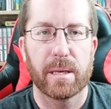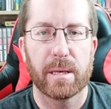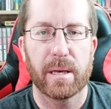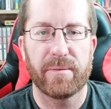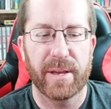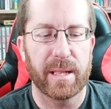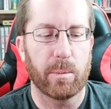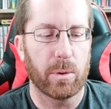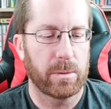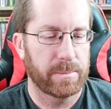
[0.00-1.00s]

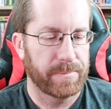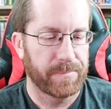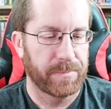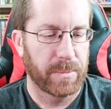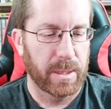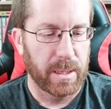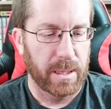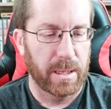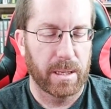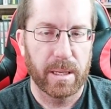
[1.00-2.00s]
available?
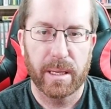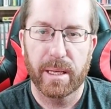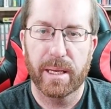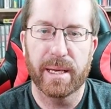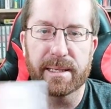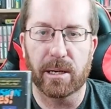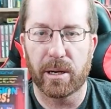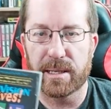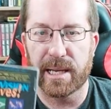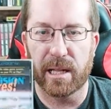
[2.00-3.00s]
Is it
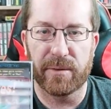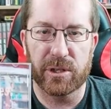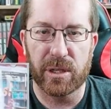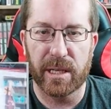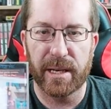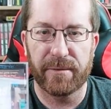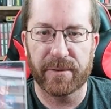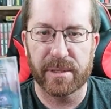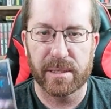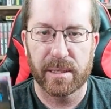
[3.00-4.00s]
on Intellivision
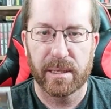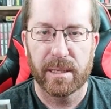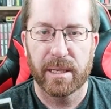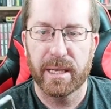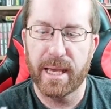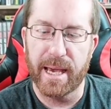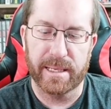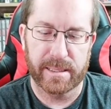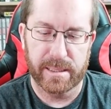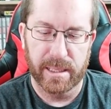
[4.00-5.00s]
Lives?
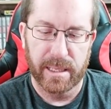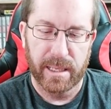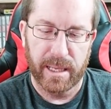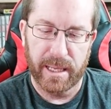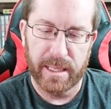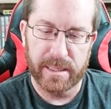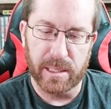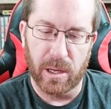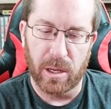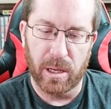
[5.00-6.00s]
Yes, it is
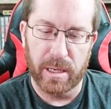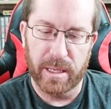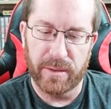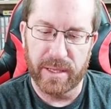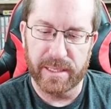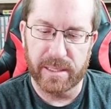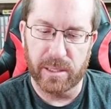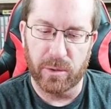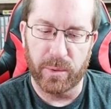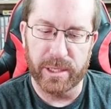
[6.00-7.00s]
on this
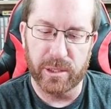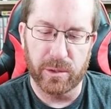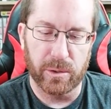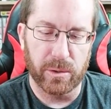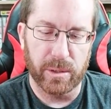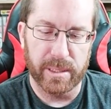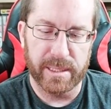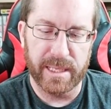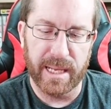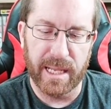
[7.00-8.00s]
original
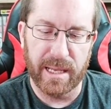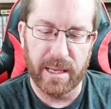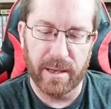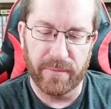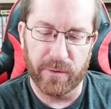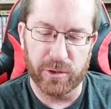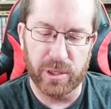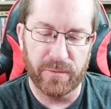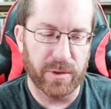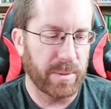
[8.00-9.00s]
CD
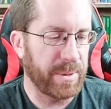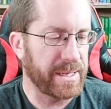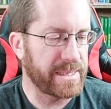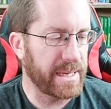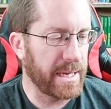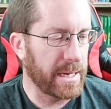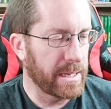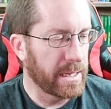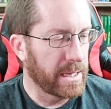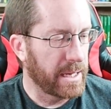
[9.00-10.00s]
version for the PC.
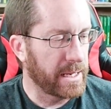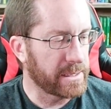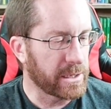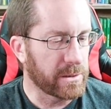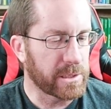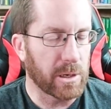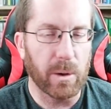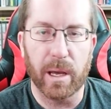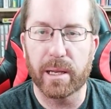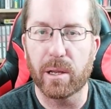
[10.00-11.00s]
It is also
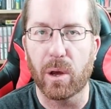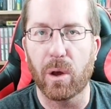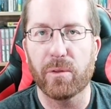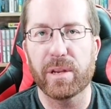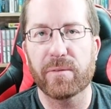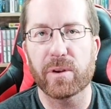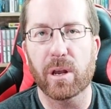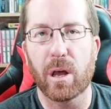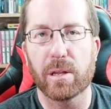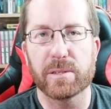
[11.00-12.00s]
on all the different
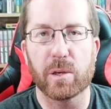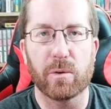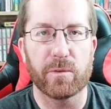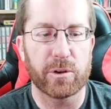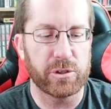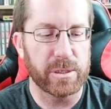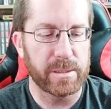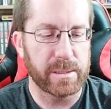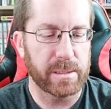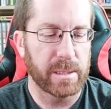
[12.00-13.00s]
console
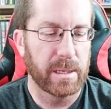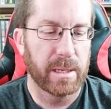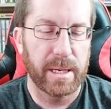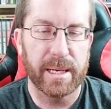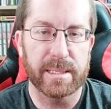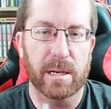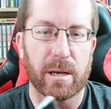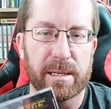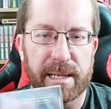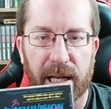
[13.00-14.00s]
versions. Is it
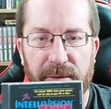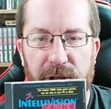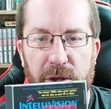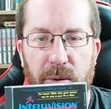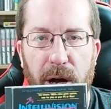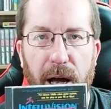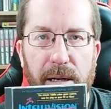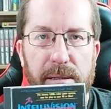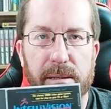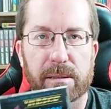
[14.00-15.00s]
on Intellivision
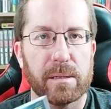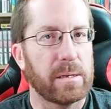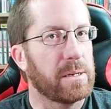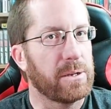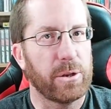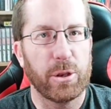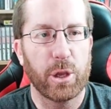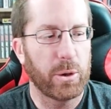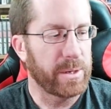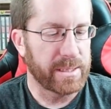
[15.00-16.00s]
Rocks?
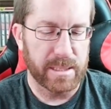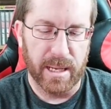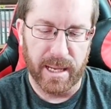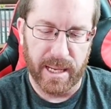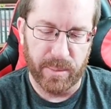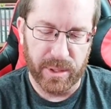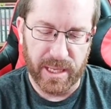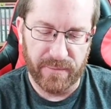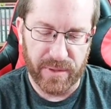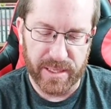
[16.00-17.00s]
No, it is not. I
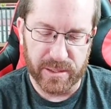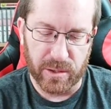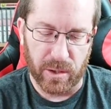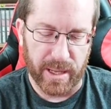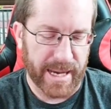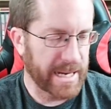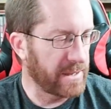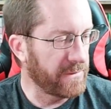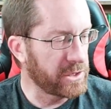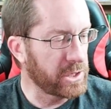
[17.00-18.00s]
believe these are all
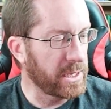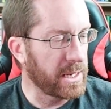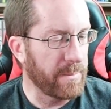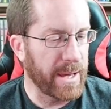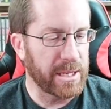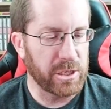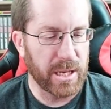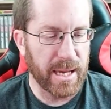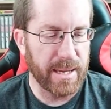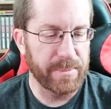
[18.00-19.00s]
Activision and Imagic
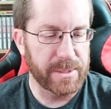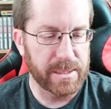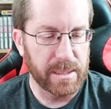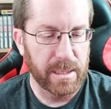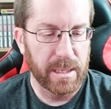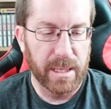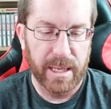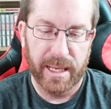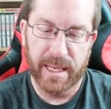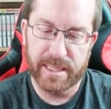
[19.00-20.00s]
games.
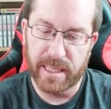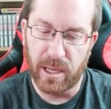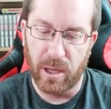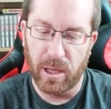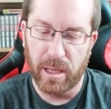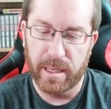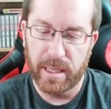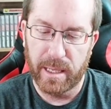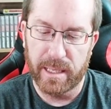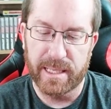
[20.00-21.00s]
Is it on
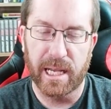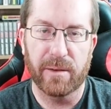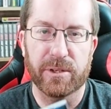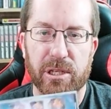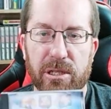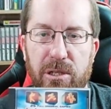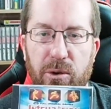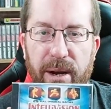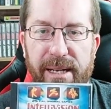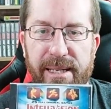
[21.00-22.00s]
Intellivision's
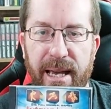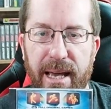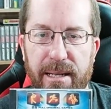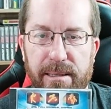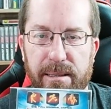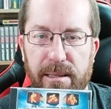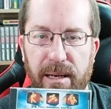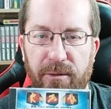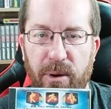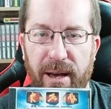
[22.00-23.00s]
Greatest Hits?
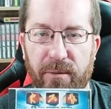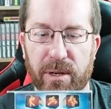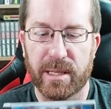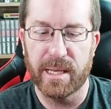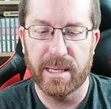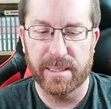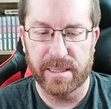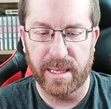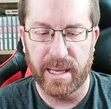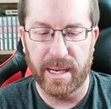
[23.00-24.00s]
If you have one of
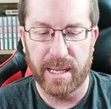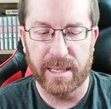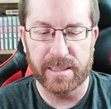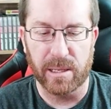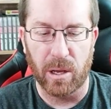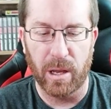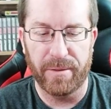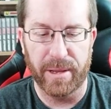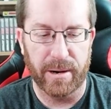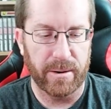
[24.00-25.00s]
these, it is
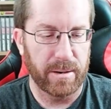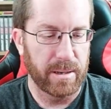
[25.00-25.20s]
on there.